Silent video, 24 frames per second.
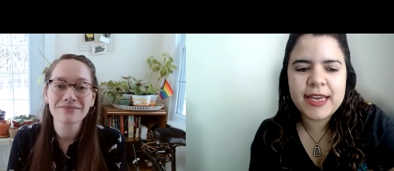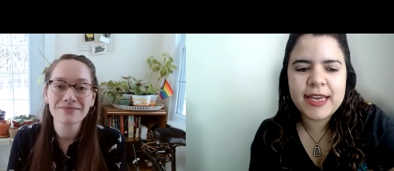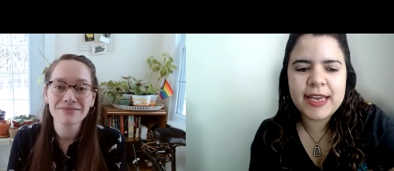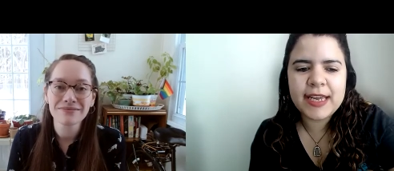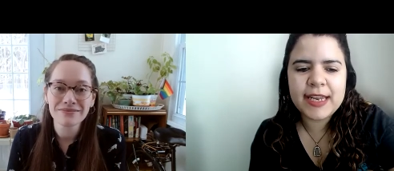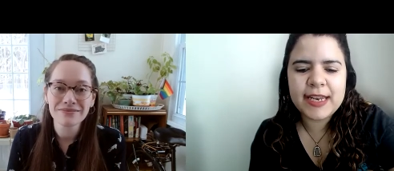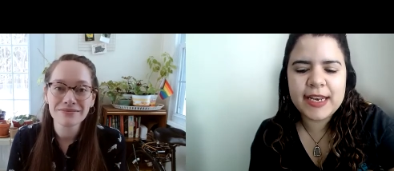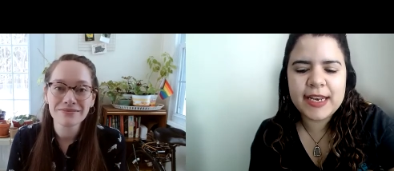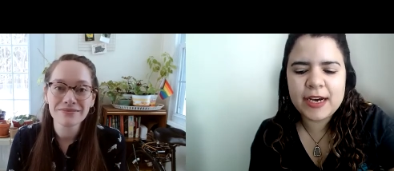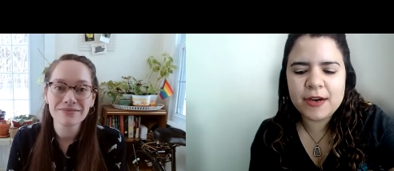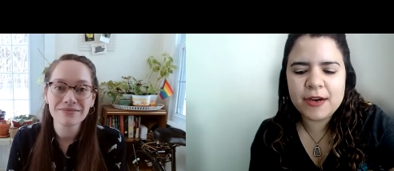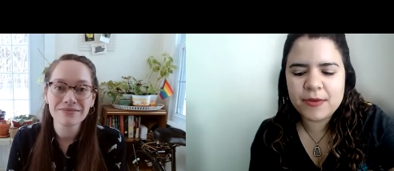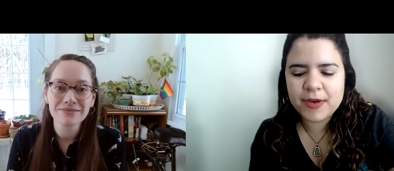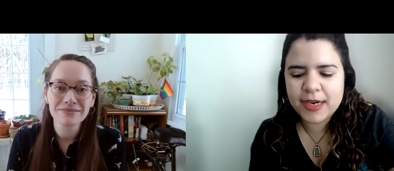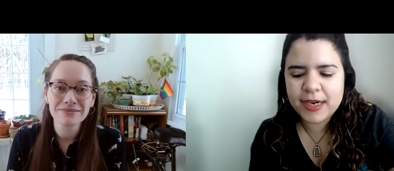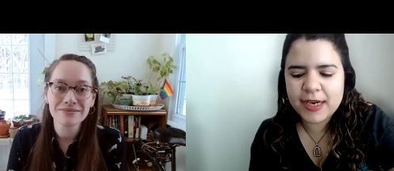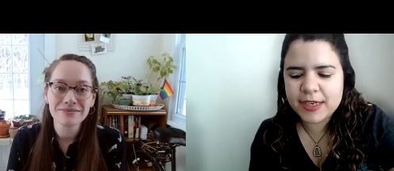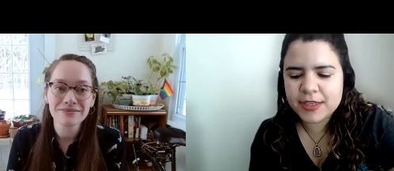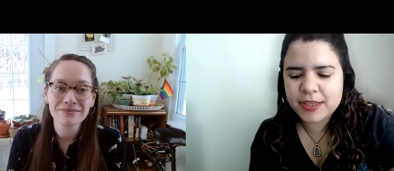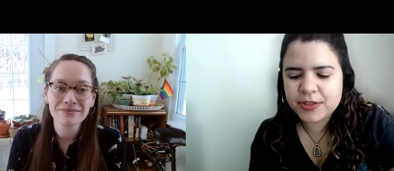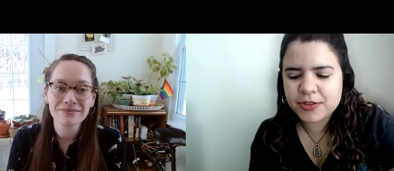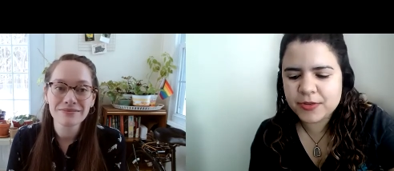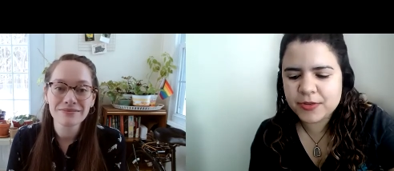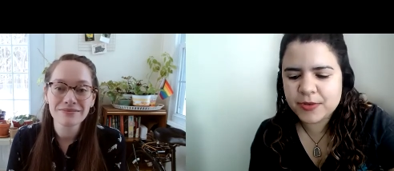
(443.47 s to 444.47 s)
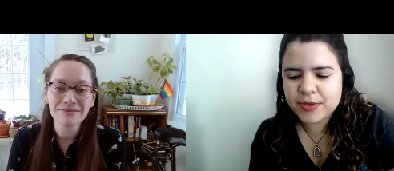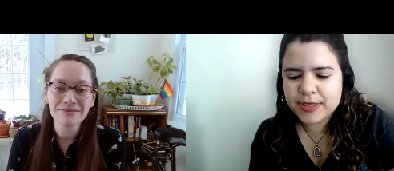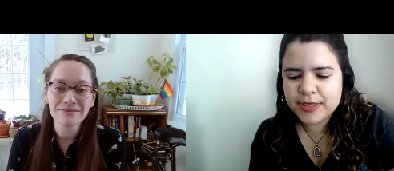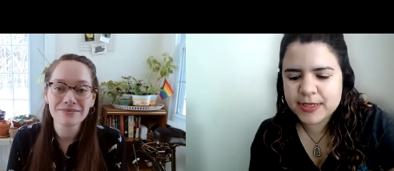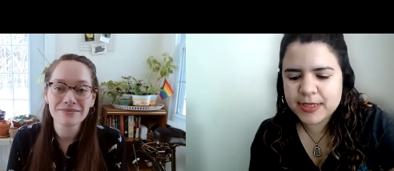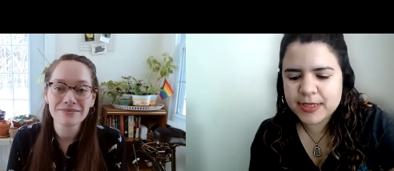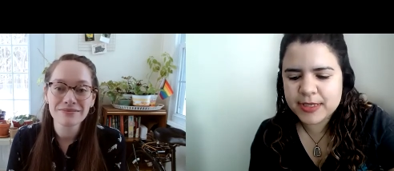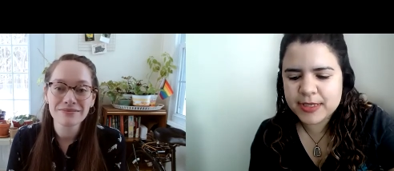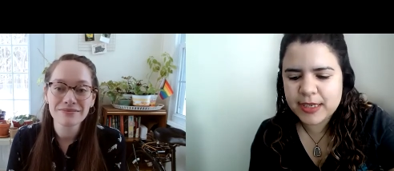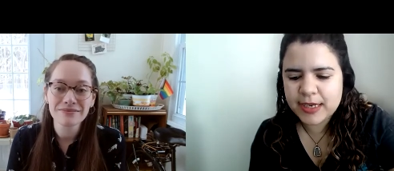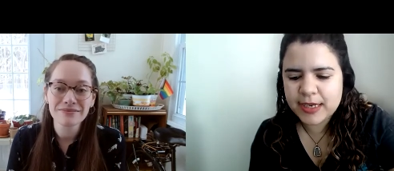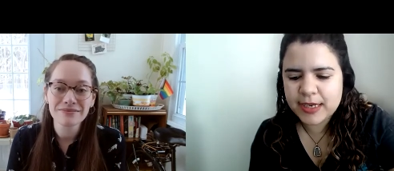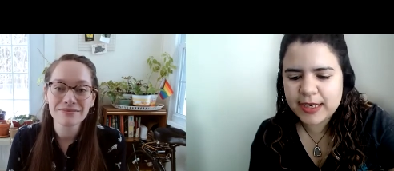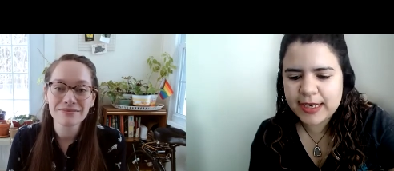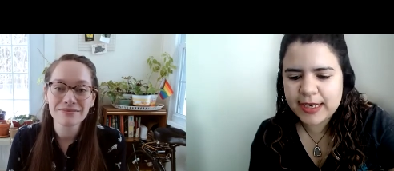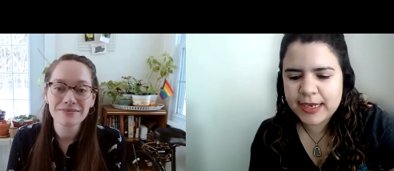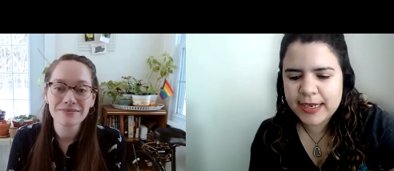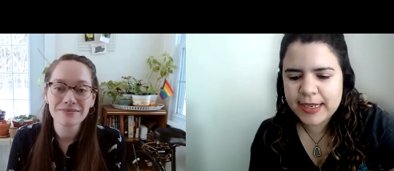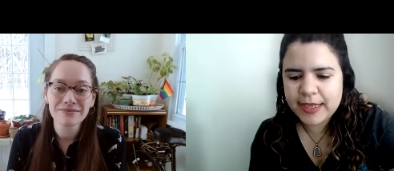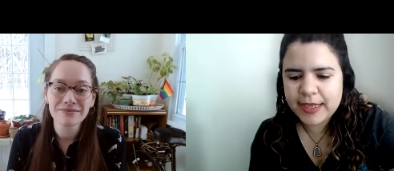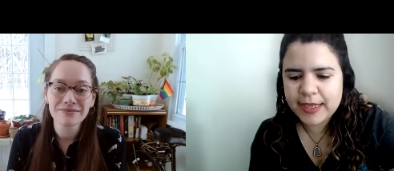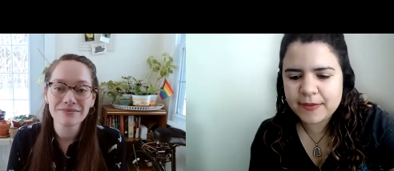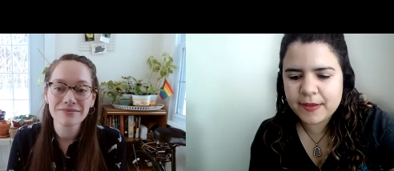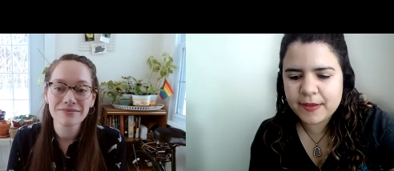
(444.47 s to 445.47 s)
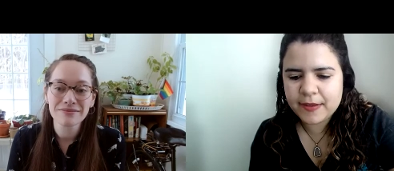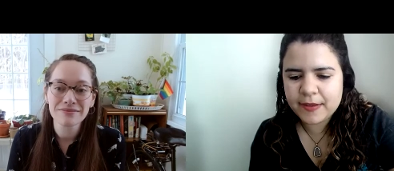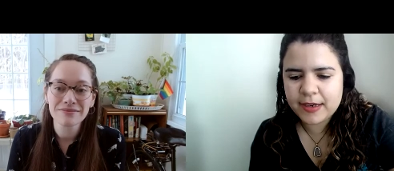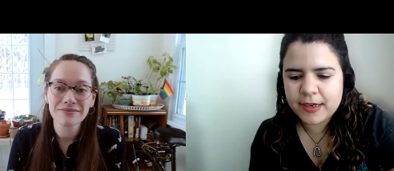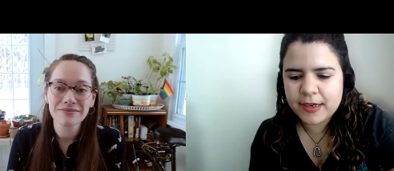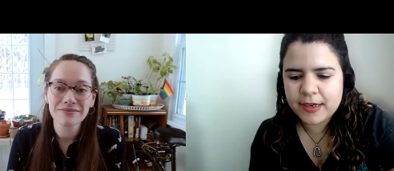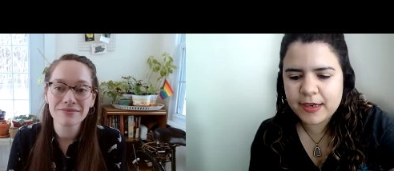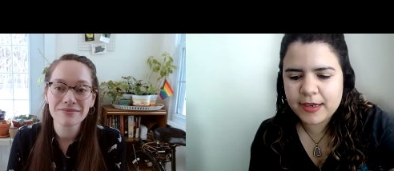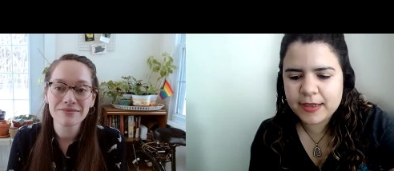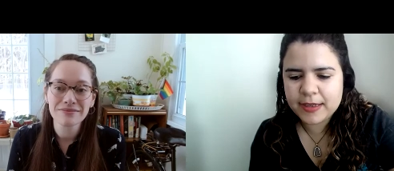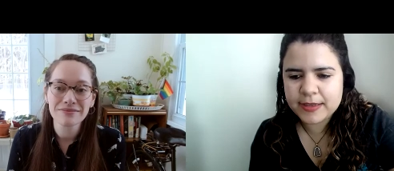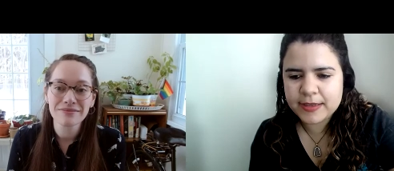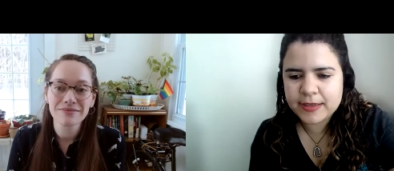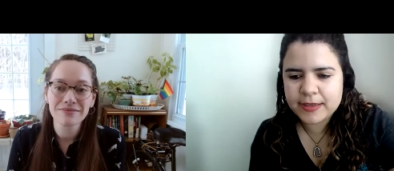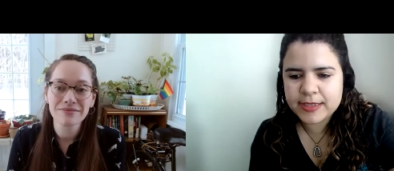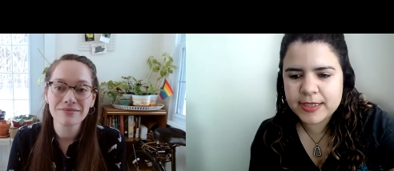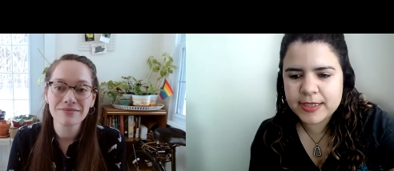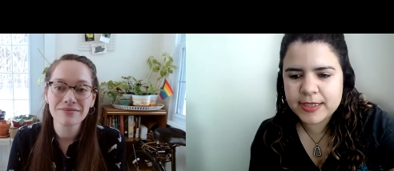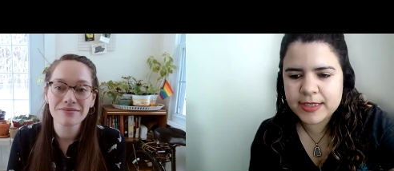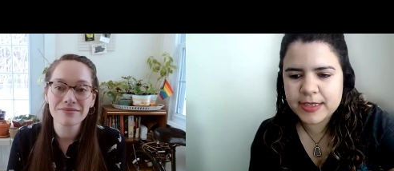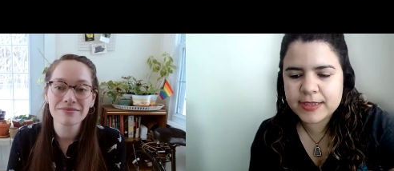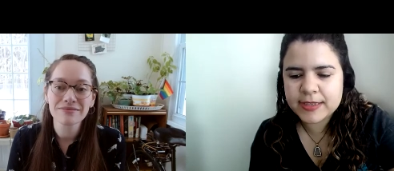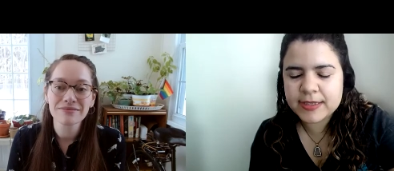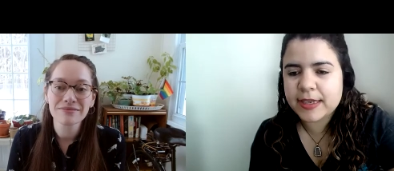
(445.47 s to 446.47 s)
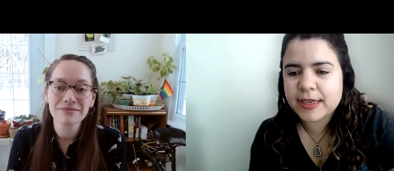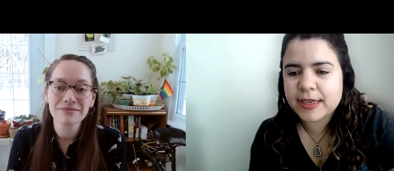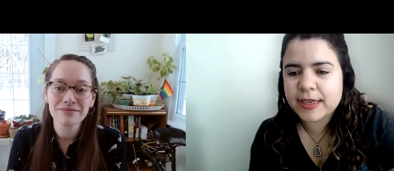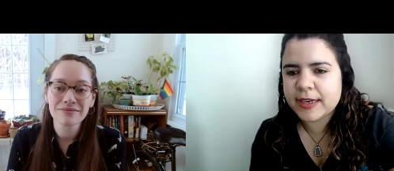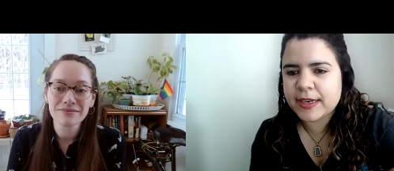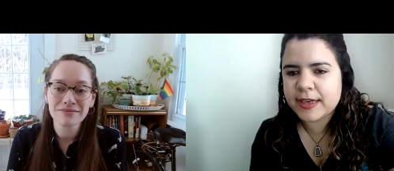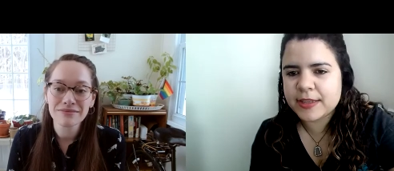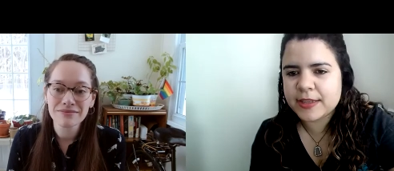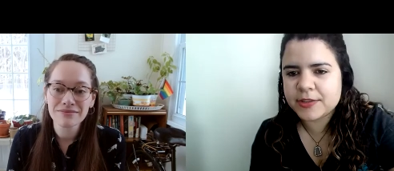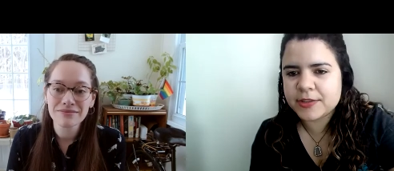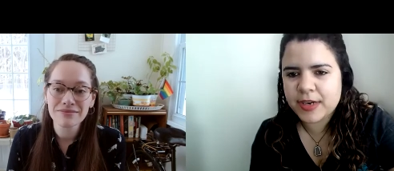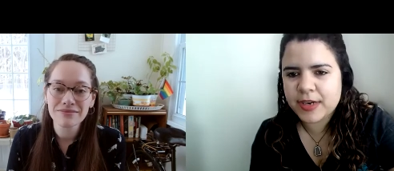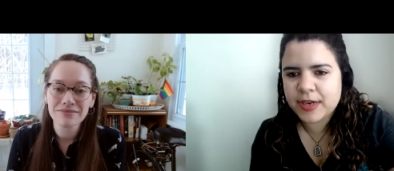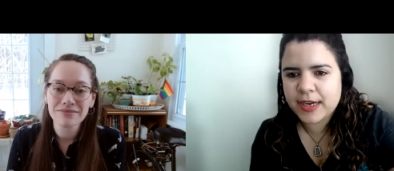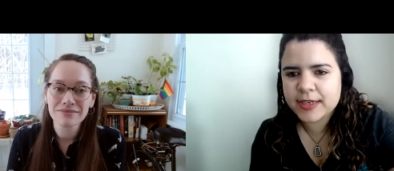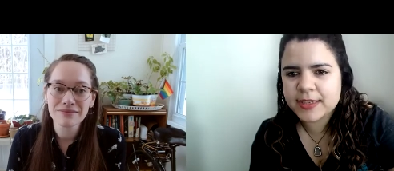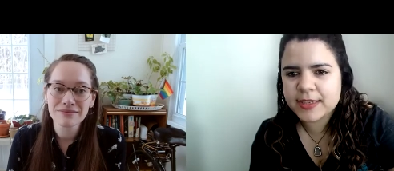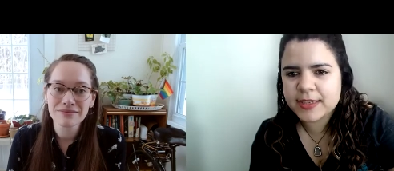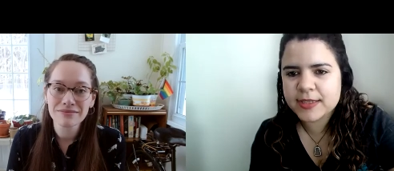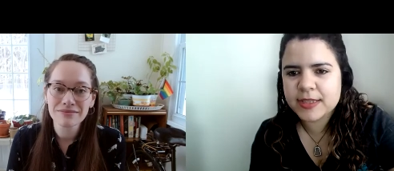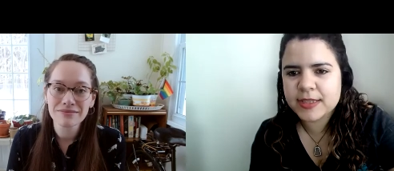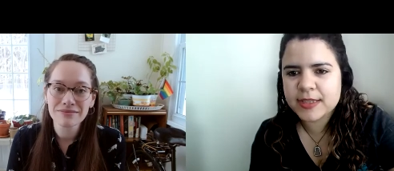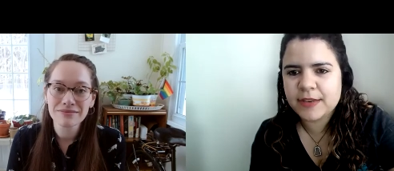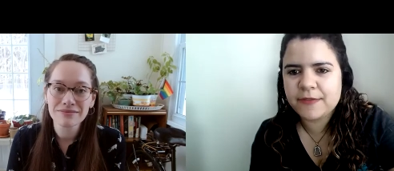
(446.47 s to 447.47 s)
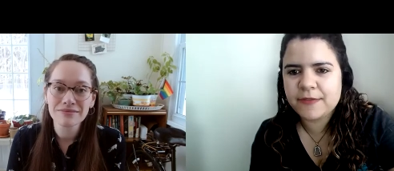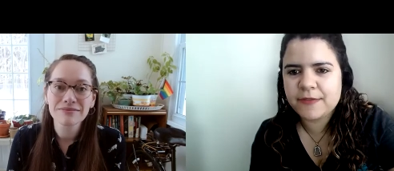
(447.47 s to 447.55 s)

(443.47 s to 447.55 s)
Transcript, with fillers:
Speaker 1: And now what I do is that I lead uh, the six technical tracks.